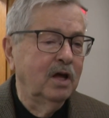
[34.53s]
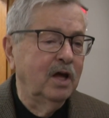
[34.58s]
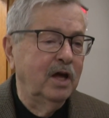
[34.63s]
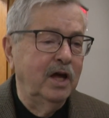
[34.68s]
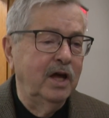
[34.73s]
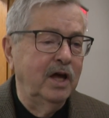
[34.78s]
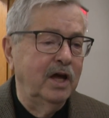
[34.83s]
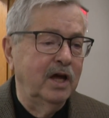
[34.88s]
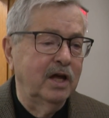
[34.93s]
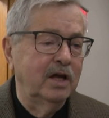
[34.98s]

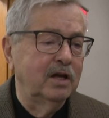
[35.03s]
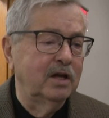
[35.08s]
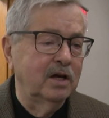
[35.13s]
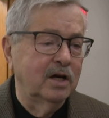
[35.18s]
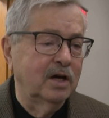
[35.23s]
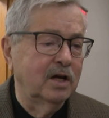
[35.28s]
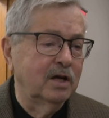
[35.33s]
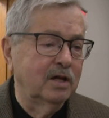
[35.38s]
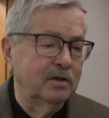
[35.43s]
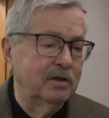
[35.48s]
And
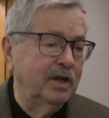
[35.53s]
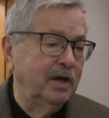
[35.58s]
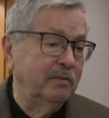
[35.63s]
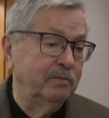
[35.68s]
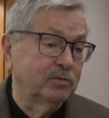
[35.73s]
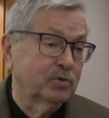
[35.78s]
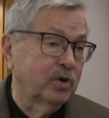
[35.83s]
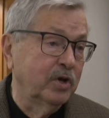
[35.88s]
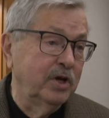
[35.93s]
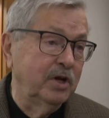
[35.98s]
uh, they've
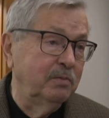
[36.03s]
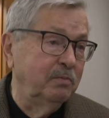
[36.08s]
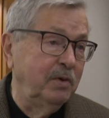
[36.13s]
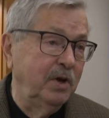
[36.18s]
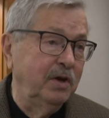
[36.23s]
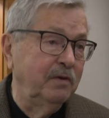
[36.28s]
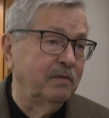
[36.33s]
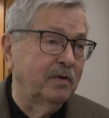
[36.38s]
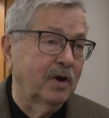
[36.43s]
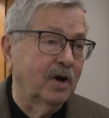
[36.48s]
treated
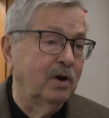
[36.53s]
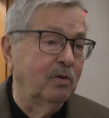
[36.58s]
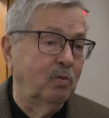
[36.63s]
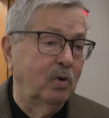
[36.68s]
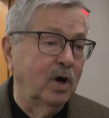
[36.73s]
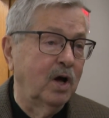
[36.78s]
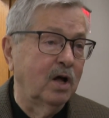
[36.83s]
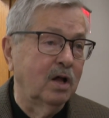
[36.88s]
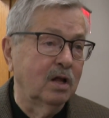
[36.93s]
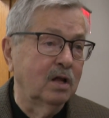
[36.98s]
me very
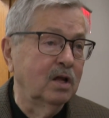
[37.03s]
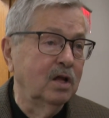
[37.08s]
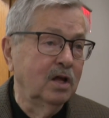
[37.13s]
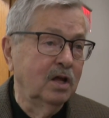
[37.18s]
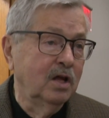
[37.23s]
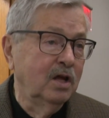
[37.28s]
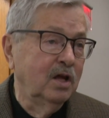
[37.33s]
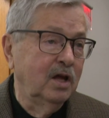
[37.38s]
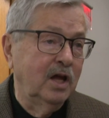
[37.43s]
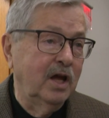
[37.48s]
well.
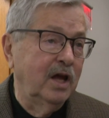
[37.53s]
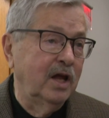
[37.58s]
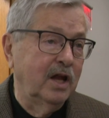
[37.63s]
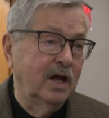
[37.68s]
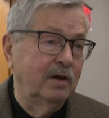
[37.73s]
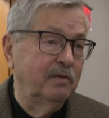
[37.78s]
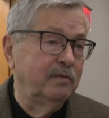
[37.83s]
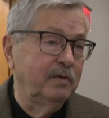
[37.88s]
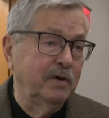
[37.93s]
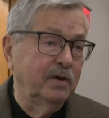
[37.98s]
And
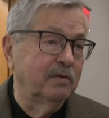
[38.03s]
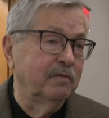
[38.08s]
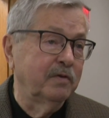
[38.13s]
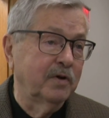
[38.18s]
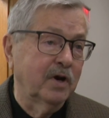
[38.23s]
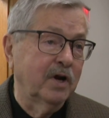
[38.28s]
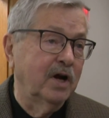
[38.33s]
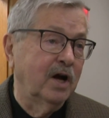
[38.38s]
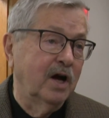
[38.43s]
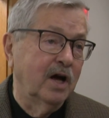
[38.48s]
I feel
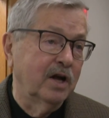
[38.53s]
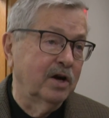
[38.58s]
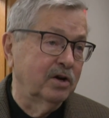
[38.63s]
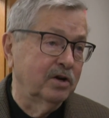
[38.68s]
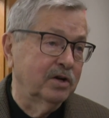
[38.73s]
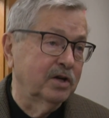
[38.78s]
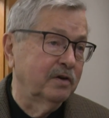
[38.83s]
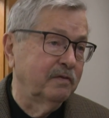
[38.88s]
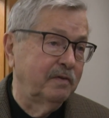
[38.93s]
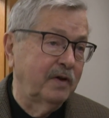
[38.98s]
very
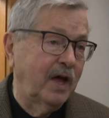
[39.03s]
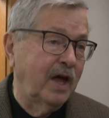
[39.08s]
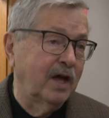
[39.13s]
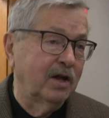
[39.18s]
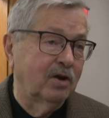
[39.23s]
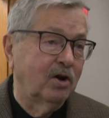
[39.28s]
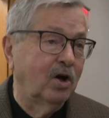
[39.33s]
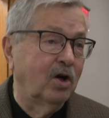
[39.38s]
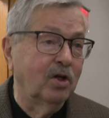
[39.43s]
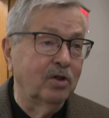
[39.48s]
honored to have
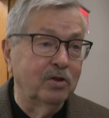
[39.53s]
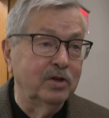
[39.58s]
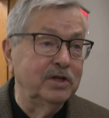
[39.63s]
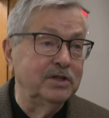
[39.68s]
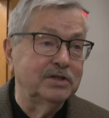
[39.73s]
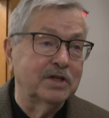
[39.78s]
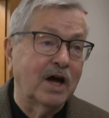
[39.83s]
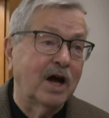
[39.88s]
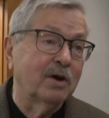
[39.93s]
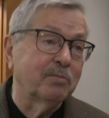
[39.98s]
had all
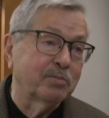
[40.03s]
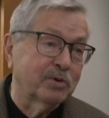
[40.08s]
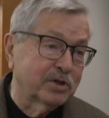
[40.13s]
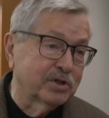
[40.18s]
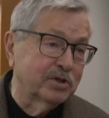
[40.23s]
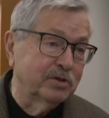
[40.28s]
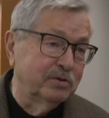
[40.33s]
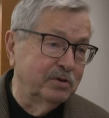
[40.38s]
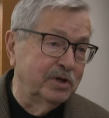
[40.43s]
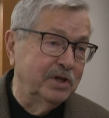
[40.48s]
these
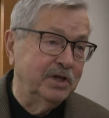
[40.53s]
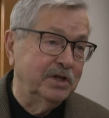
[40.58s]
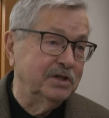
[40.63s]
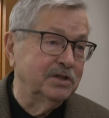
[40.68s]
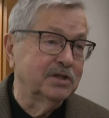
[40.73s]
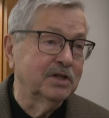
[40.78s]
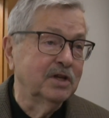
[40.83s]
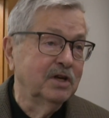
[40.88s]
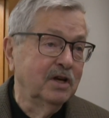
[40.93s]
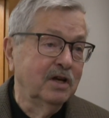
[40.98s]
opportunities.